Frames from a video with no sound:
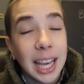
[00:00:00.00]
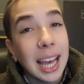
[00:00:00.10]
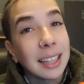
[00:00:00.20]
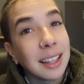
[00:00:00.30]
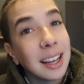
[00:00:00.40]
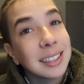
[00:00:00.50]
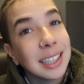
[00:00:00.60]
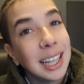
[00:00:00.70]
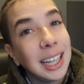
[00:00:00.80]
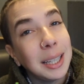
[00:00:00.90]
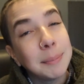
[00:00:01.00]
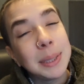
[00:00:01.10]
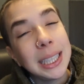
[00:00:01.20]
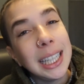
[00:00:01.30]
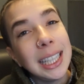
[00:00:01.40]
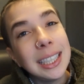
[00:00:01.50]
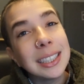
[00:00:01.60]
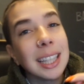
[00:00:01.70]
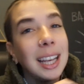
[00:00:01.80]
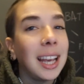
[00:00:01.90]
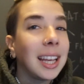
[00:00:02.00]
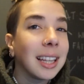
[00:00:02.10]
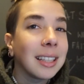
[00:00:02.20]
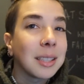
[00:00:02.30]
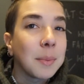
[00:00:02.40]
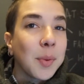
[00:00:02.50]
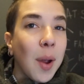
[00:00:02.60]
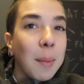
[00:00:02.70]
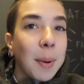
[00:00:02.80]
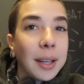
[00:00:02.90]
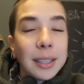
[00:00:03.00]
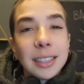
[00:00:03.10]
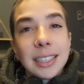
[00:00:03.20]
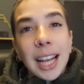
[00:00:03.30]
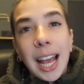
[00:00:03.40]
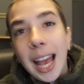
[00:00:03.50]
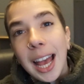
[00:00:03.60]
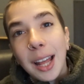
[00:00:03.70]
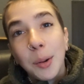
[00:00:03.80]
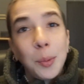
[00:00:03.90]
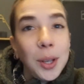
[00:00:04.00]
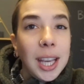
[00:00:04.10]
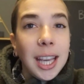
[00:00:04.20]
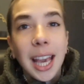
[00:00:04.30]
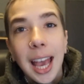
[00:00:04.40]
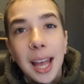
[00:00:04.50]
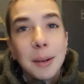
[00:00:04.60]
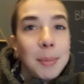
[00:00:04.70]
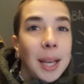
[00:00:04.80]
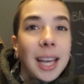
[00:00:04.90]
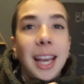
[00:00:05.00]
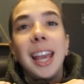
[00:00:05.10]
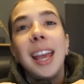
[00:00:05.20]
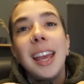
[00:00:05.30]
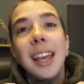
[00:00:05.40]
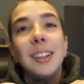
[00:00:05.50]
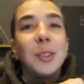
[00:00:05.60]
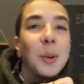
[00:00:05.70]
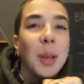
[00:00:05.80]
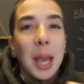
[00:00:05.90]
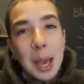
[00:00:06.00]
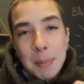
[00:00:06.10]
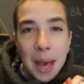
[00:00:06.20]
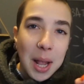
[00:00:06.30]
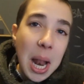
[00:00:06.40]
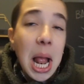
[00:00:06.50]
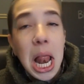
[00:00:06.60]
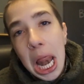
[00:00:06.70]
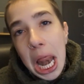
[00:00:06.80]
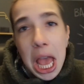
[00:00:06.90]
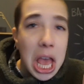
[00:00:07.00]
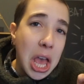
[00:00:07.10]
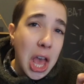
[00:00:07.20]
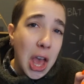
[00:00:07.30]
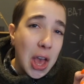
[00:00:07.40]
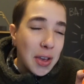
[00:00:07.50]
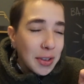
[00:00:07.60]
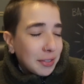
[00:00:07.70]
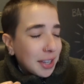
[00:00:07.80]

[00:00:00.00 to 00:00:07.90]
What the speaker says: And lastly, please hit that subscribe button and we can begin talking about love.